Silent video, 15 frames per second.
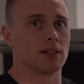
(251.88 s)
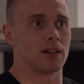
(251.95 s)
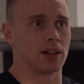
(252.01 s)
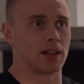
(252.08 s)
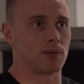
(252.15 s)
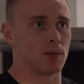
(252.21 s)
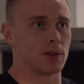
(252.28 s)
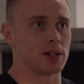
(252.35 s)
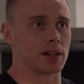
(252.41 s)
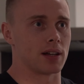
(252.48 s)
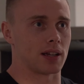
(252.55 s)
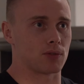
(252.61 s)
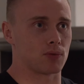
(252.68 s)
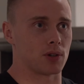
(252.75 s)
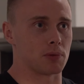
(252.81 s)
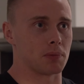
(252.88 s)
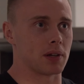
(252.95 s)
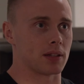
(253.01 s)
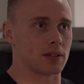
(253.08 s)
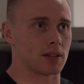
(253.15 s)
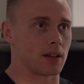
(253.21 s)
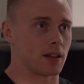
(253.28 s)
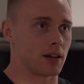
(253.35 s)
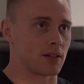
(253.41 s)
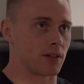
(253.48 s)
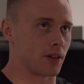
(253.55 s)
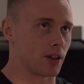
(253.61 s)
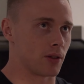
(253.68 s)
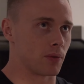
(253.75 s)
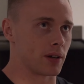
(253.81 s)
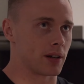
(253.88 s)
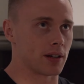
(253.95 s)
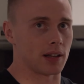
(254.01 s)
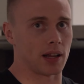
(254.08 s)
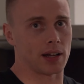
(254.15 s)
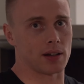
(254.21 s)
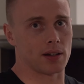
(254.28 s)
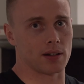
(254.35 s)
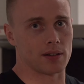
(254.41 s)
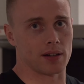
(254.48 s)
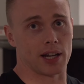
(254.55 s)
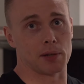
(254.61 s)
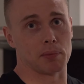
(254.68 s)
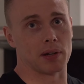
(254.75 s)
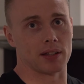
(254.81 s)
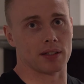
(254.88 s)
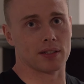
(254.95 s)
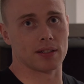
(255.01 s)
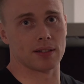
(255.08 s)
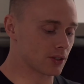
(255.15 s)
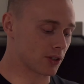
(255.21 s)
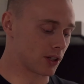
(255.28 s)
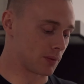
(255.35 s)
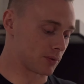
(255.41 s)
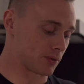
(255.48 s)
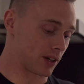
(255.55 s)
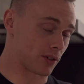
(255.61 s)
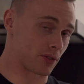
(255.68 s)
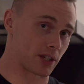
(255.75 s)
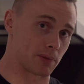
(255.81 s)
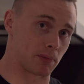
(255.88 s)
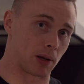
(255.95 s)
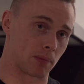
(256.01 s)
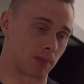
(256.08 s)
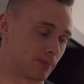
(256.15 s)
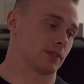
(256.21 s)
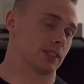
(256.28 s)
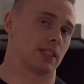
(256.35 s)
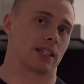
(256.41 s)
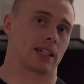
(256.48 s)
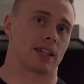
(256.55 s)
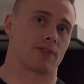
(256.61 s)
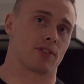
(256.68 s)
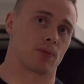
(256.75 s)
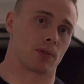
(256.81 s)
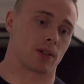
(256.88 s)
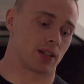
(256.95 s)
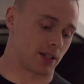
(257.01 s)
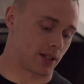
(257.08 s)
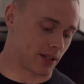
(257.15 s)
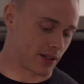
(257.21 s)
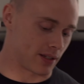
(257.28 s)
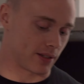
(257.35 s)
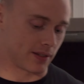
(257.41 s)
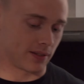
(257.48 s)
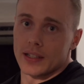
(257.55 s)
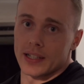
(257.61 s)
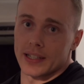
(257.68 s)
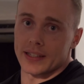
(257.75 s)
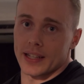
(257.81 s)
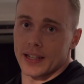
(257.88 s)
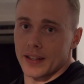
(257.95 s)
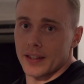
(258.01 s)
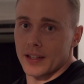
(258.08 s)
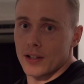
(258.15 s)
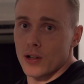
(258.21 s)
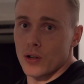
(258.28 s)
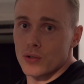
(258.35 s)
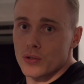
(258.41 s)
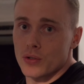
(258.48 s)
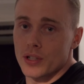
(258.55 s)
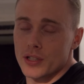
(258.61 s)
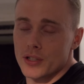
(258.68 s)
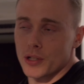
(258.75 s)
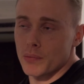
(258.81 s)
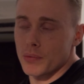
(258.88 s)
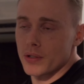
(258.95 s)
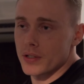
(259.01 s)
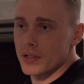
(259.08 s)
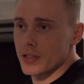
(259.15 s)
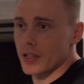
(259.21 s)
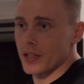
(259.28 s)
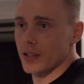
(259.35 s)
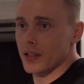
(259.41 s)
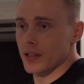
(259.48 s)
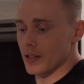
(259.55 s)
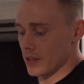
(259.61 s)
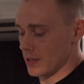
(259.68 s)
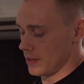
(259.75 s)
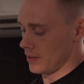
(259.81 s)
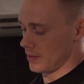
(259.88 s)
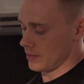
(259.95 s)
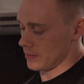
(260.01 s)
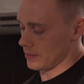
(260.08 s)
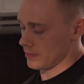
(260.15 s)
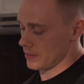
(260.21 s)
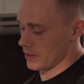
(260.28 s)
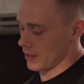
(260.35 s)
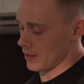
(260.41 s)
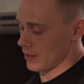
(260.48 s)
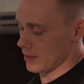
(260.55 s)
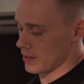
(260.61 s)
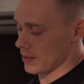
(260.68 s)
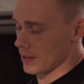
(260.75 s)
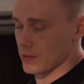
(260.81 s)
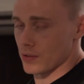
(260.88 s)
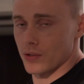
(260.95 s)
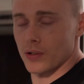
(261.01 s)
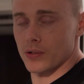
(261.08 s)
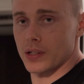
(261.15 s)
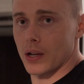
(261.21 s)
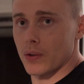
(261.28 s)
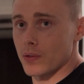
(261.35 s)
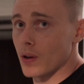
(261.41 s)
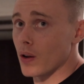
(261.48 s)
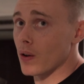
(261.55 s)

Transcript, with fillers: I'll have one in like twenty minutes and then another one in like ninety minutes. So I'm trying to keep up. Like if you wanna hit anything close to his numbers, then this has to go down.